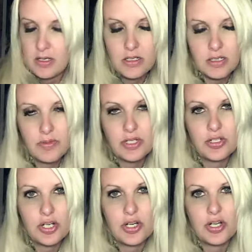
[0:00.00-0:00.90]
just make sure
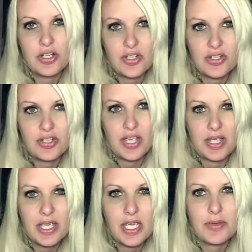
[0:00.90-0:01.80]
you're
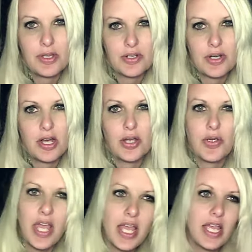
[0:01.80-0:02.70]
like keeping your dog
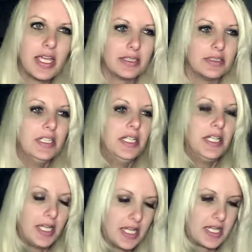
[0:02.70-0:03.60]
okay and
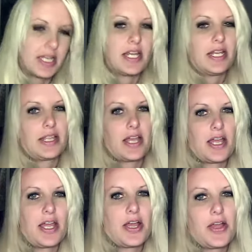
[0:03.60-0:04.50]
and getting
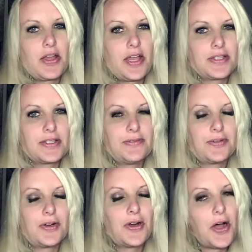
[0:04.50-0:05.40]
that excess
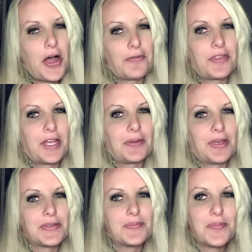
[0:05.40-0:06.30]
fur off of them
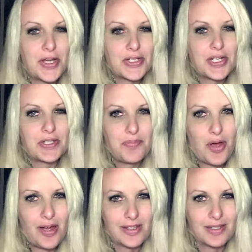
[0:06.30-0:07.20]
as much as
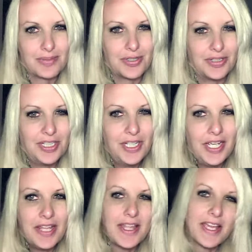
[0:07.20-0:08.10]
possible.
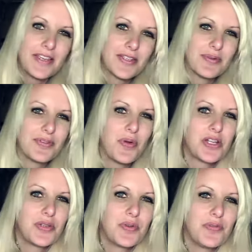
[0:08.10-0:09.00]
Thank you so much for
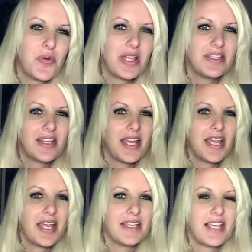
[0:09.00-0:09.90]
watching Woof
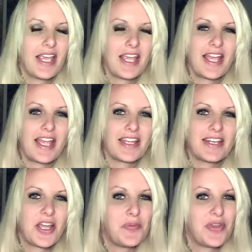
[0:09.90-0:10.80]
Wednesdays and
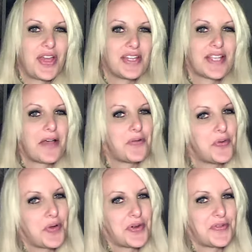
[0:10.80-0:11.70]
you guys have a
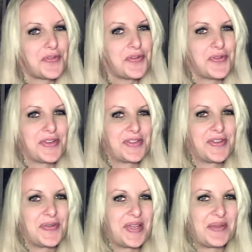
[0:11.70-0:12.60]
wonderful rest of
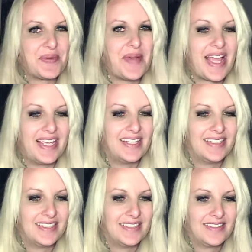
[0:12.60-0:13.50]
your week.
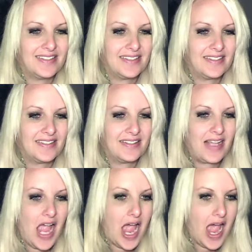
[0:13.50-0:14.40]

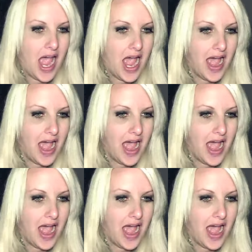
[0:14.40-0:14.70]
Bye-bye.